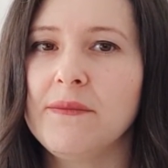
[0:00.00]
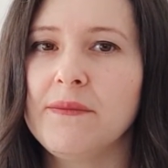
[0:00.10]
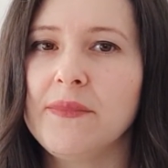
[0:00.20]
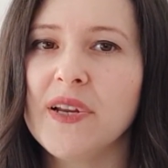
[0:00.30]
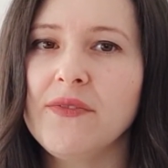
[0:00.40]

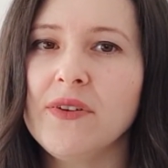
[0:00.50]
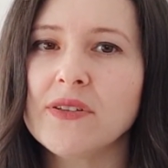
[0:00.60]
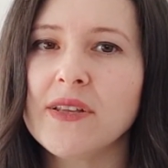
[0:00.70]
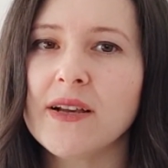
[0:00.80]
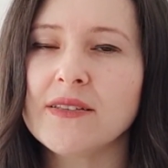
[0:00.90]

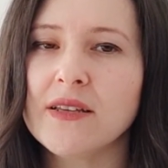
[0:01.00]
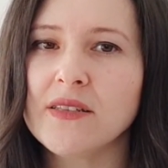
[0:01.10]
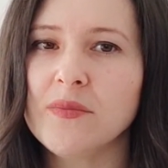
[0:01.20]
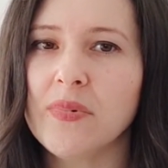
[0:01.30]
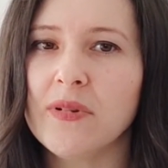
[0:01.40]
previously
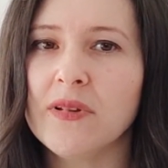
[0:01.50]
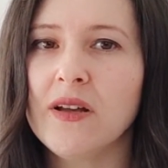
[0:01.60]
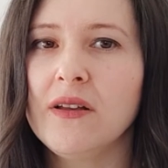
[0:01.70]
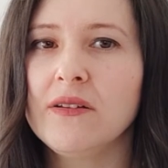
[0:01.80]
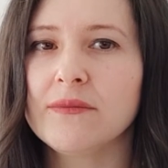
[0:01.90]
accessible
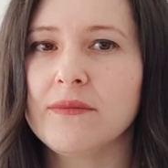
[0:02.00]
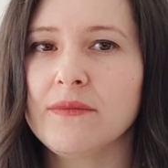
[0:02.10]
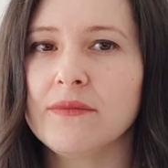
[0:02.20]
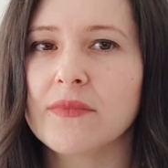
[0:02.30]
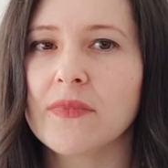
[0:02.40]

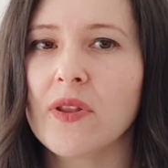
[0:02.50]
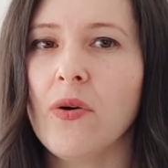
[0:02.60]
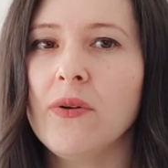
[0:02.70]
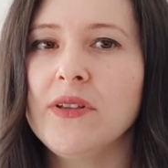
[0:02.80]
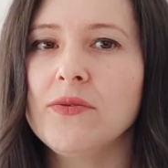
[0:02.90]

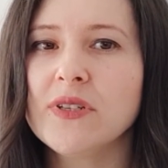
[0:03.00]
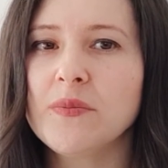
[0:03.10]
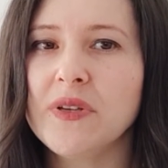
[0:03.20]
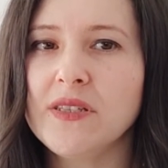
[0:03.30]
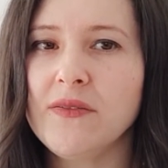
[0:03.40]
only to a
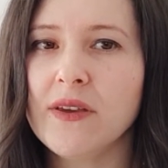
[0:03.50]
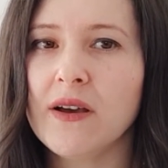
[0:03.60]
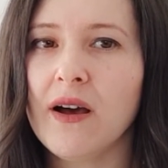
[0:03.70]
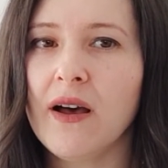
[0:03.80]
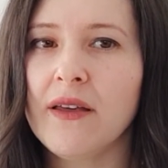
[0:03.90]
specific
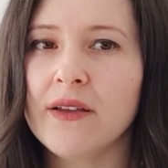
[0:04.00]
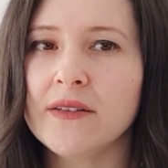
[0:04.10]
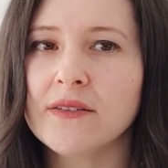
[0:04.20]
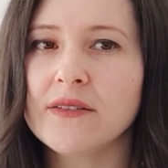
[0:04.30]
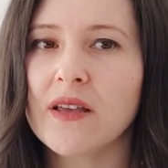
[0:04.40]
high-end
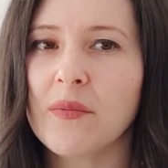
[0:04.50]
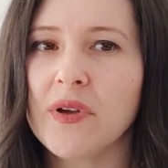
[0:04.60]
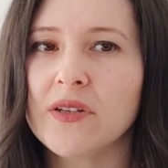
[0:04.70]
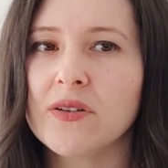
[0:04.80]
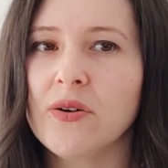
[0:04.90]

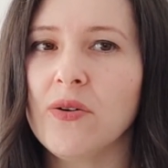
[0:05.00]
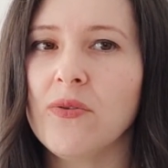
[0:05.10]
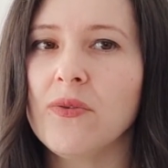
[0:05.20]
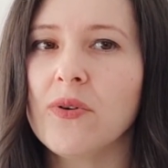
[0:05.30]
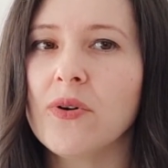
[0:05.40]
segment of
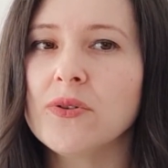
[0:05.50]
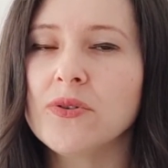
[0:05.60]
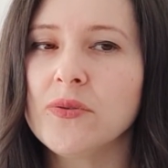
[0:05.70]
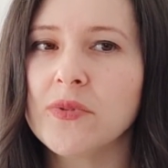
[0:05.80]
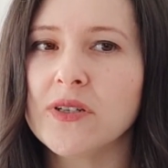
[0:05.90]

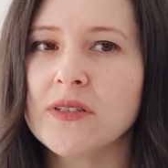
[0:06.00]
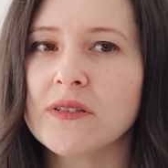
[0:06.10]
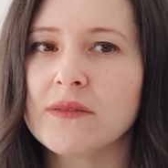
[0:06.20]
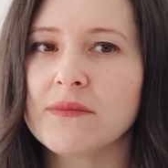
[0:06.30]
consumers